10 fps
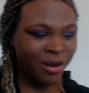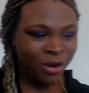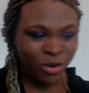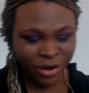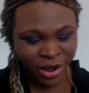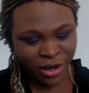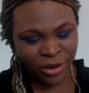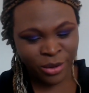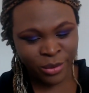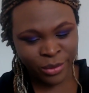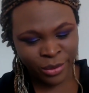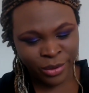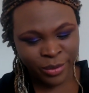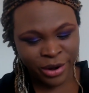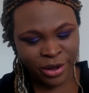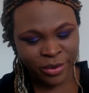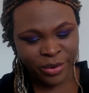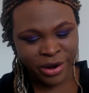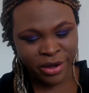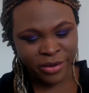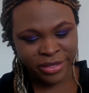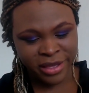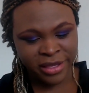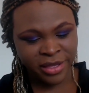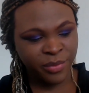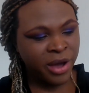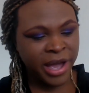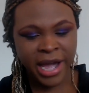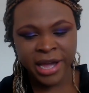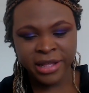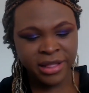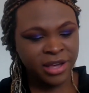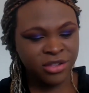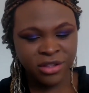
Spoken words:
no. See, this is why I